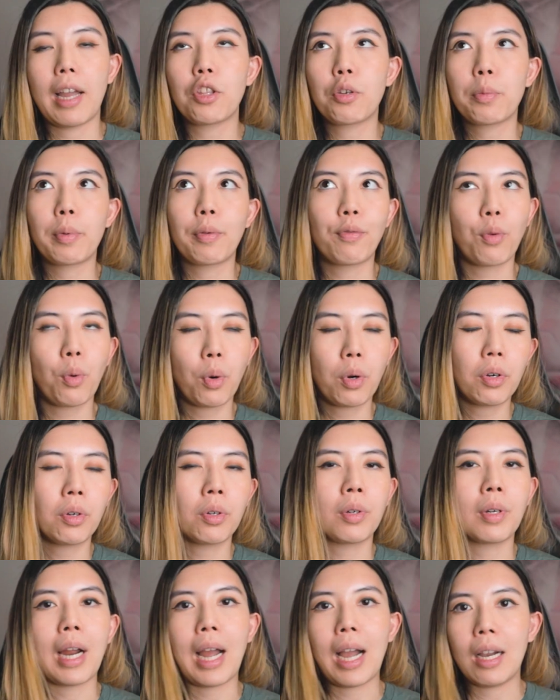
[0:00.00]
Either
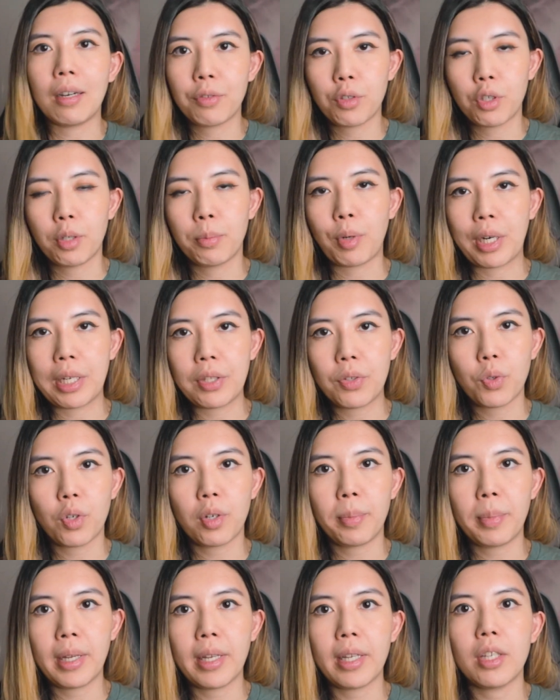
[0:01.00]
before or after
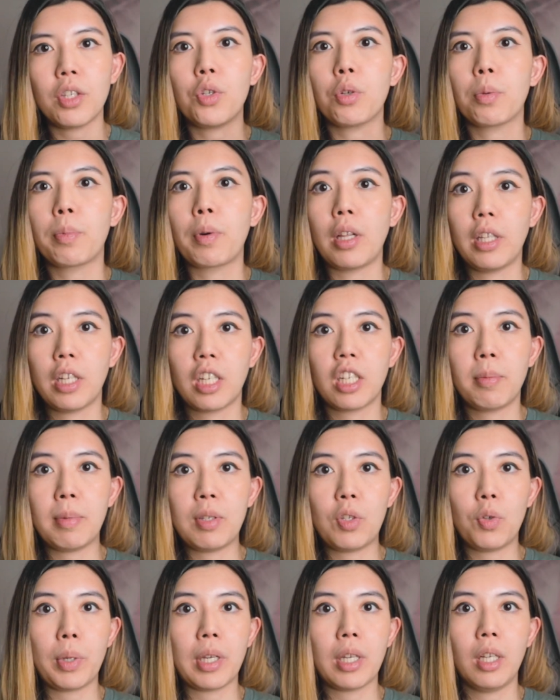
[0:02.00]
brainstorming, you're probably going to
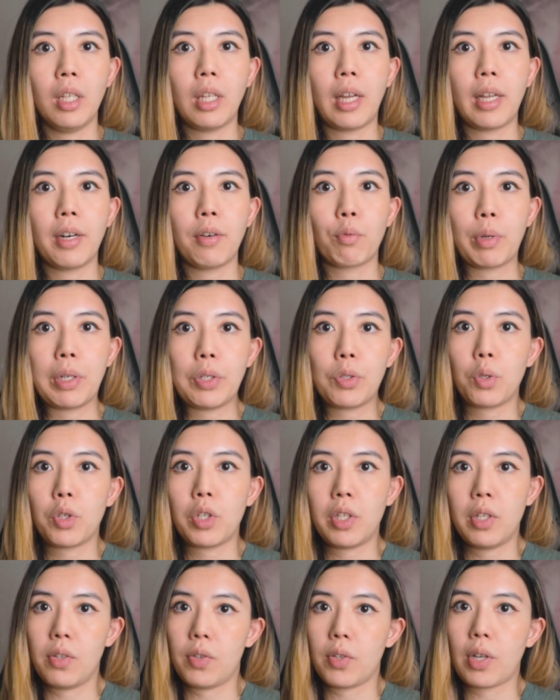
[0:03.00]
be doing a lot of
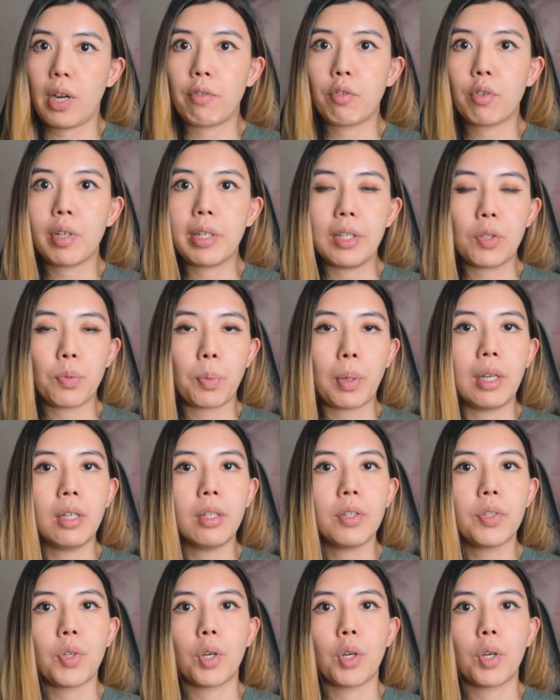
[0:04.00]
research and discovery as well.